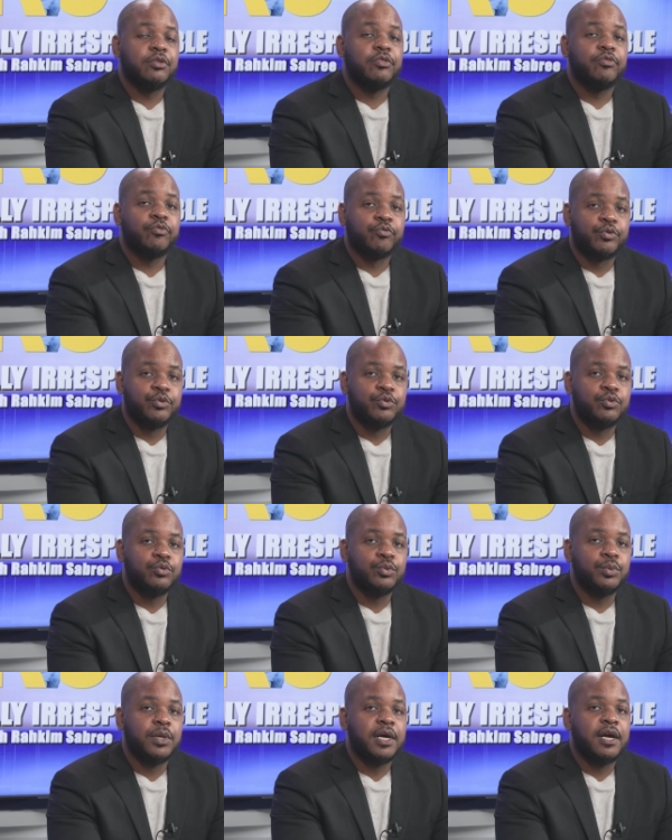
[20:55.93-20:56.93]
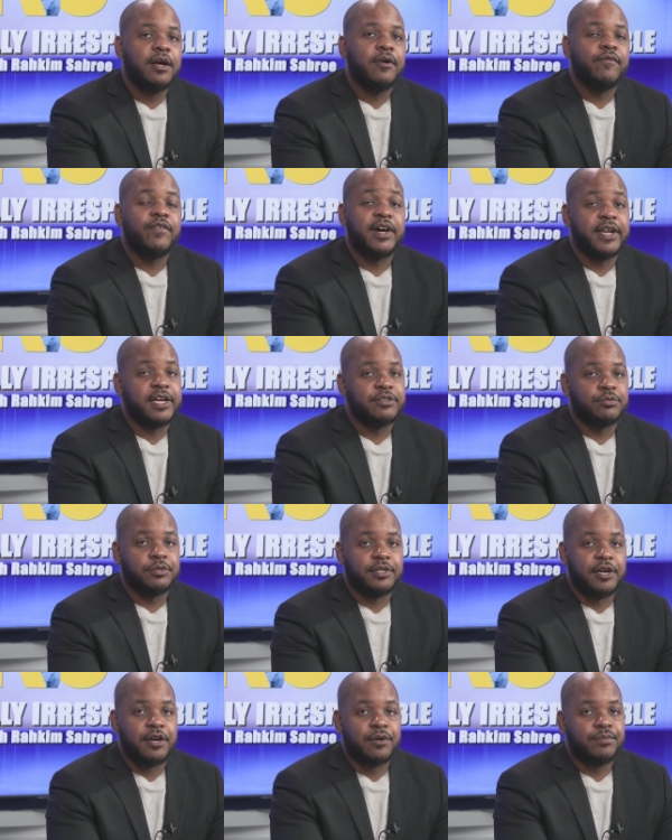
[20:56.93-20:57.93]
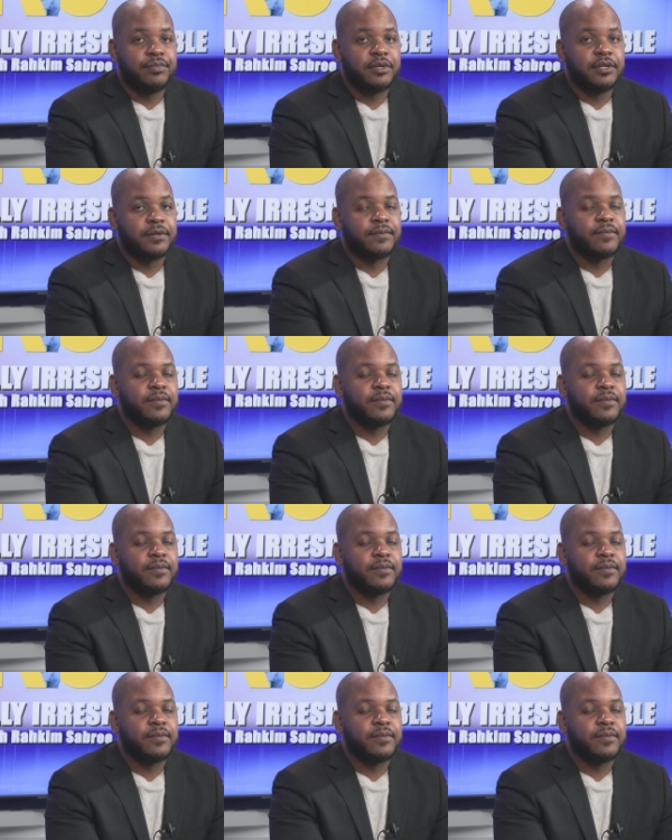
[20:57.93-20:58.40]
through financial therapy.